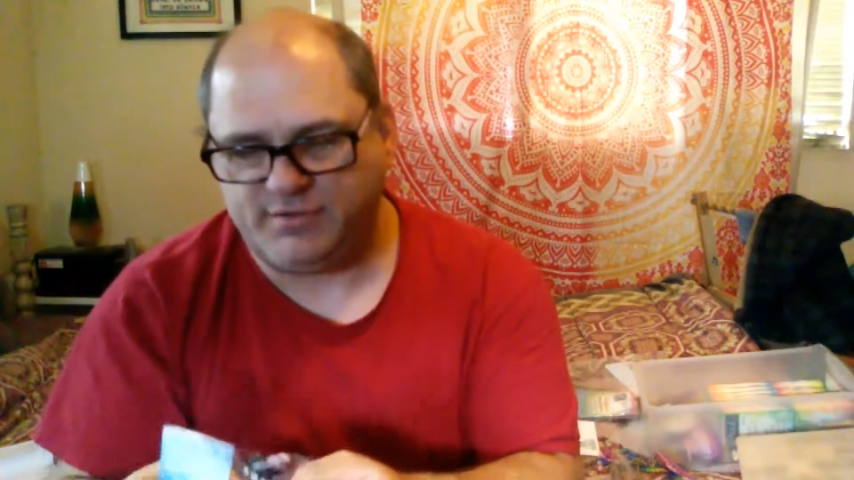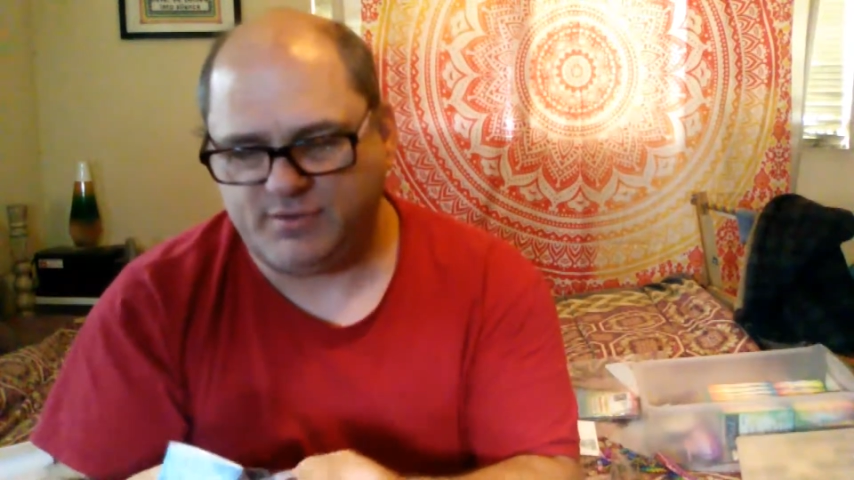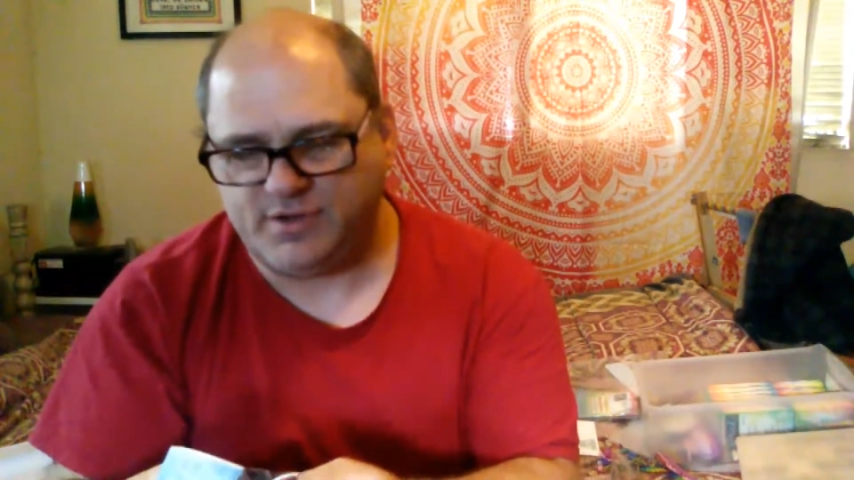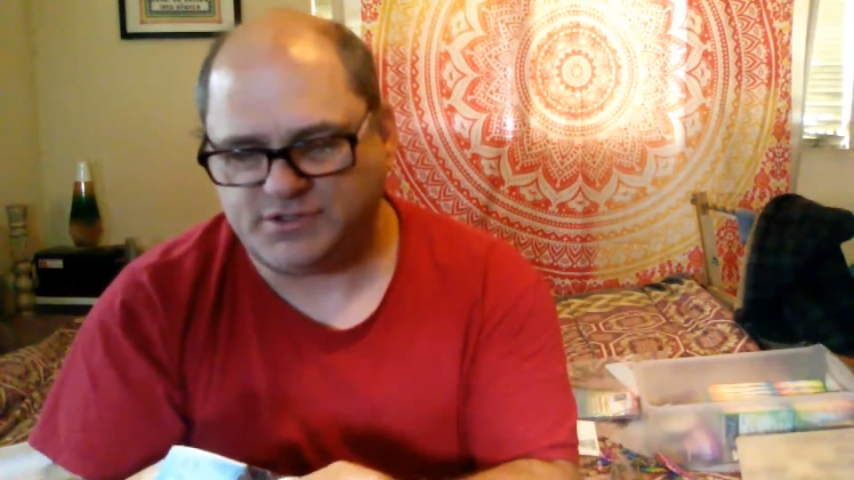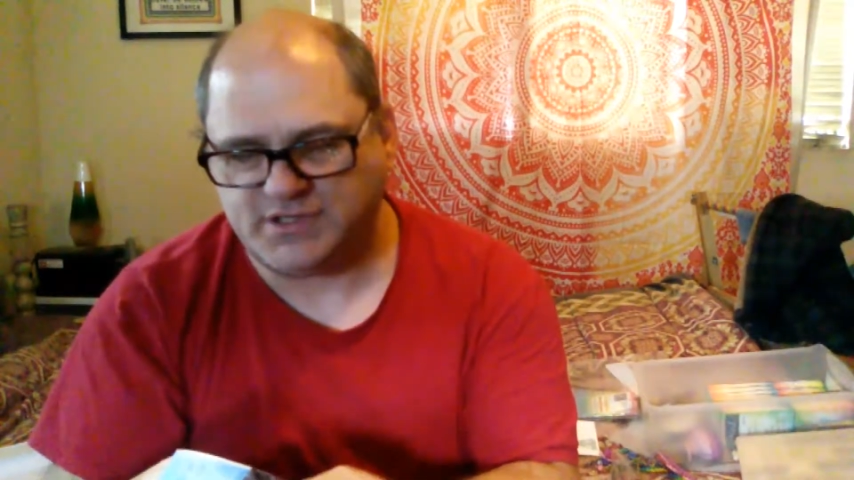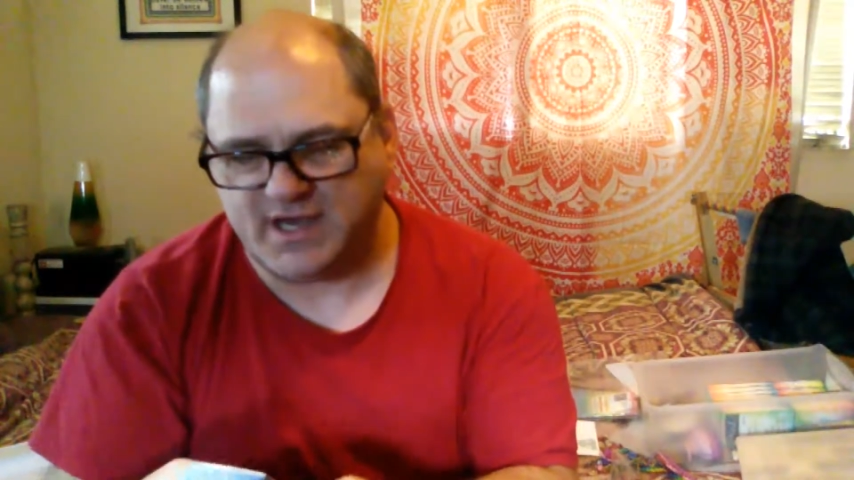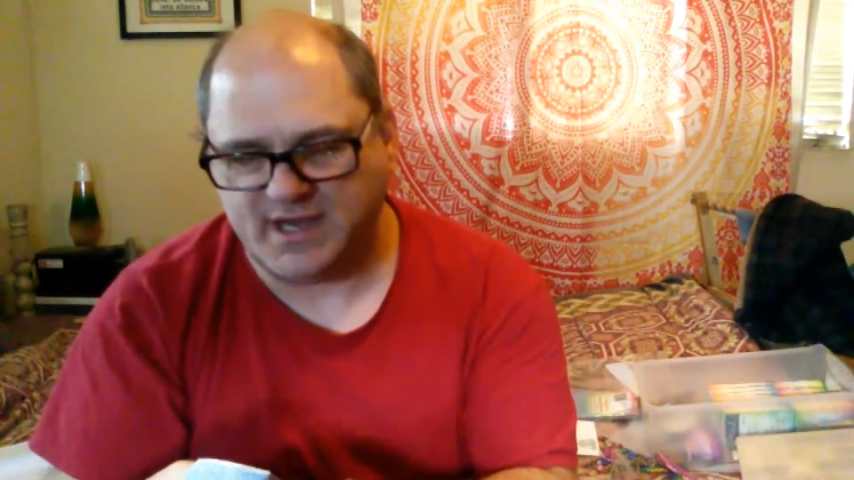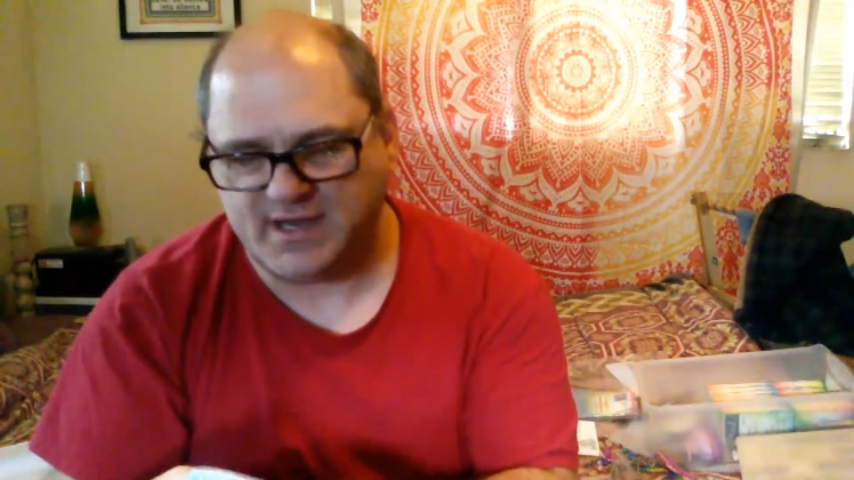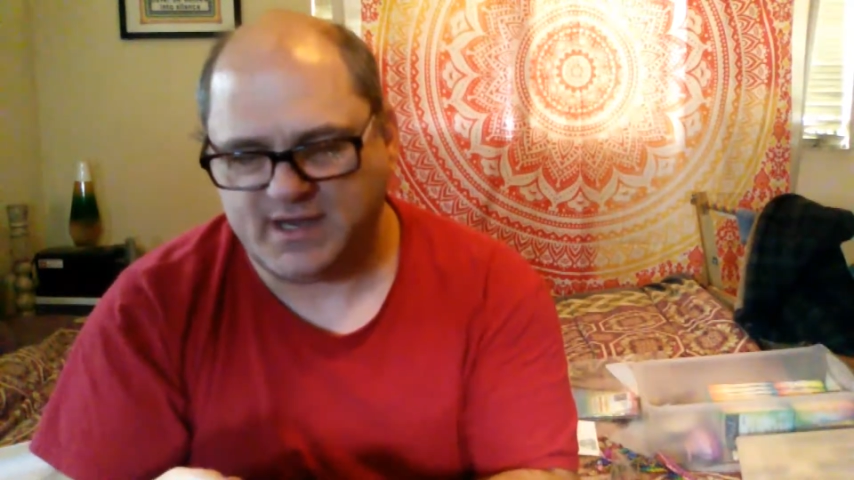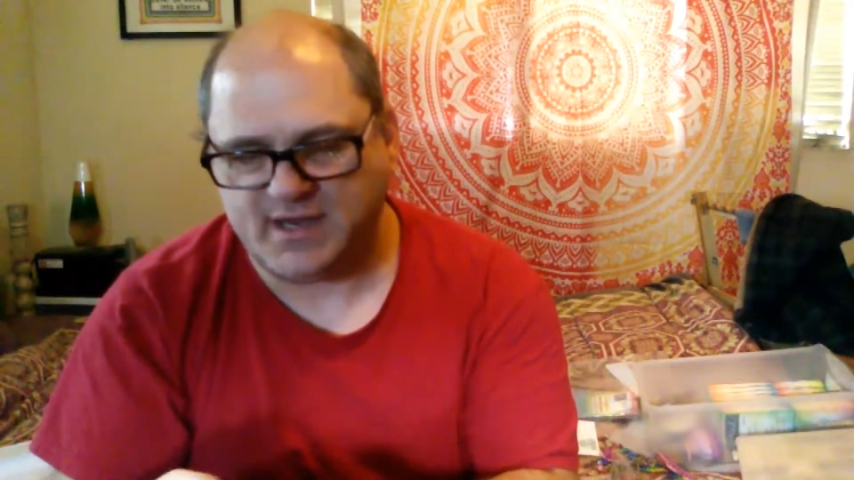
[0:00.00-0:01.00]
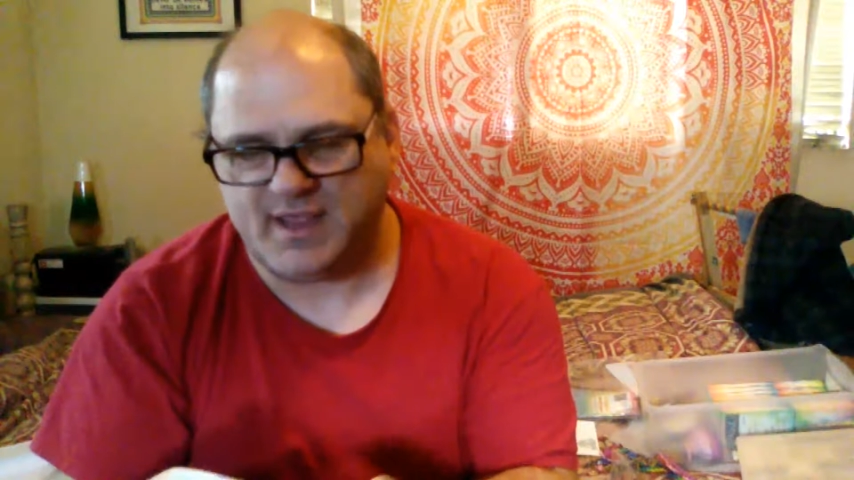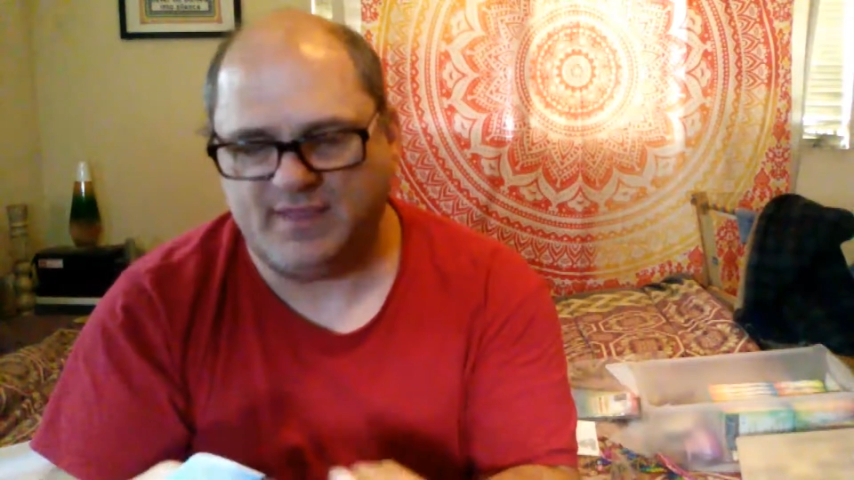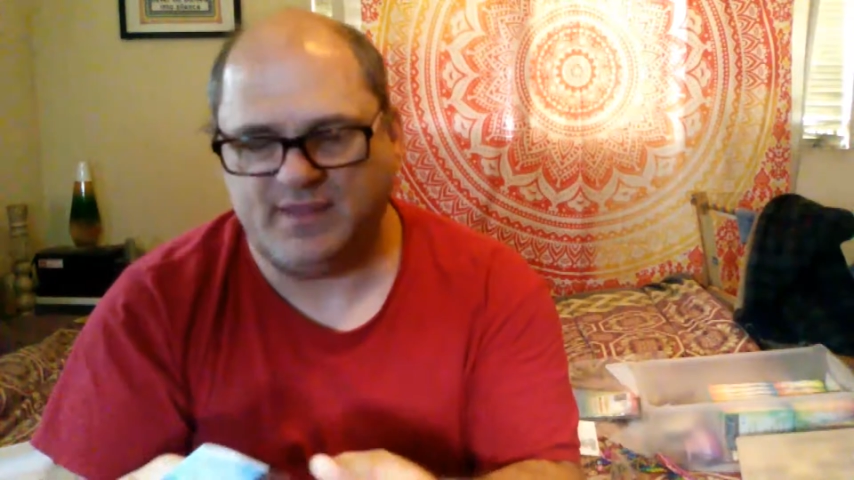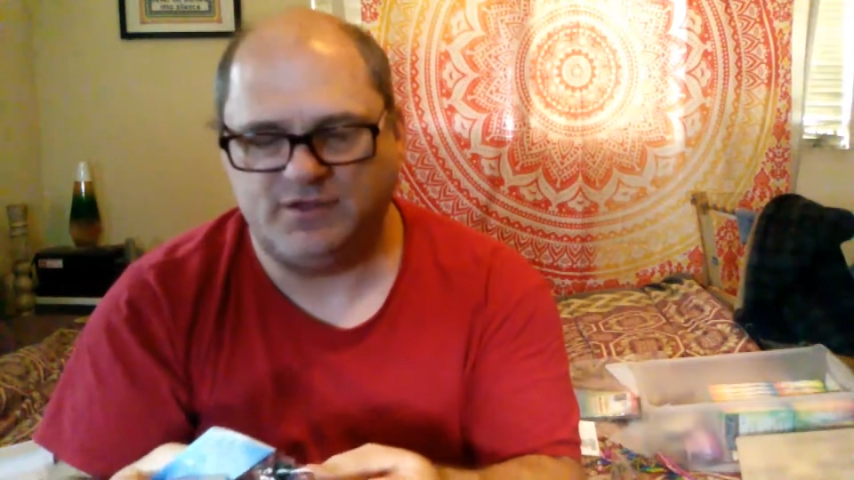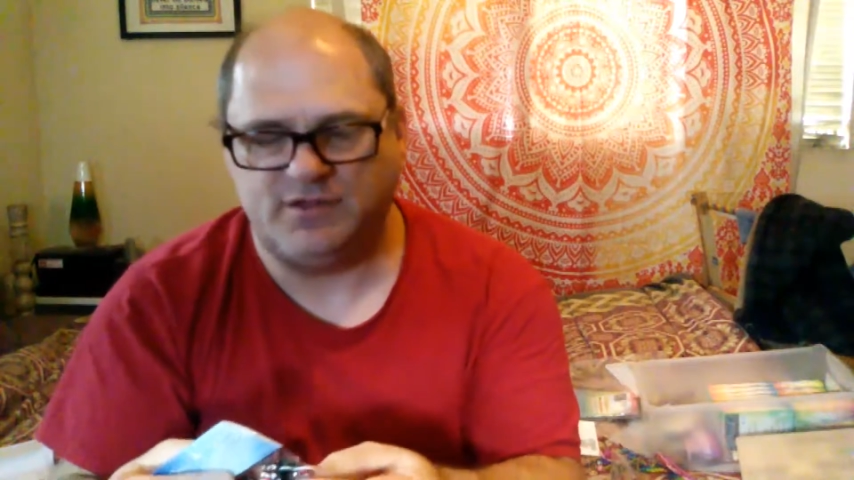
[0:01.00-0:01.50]
through the shank
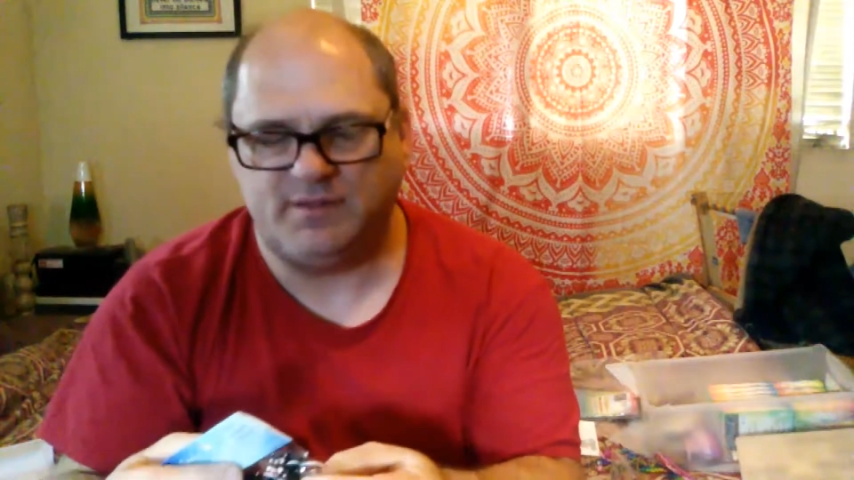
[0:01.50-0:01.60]
and then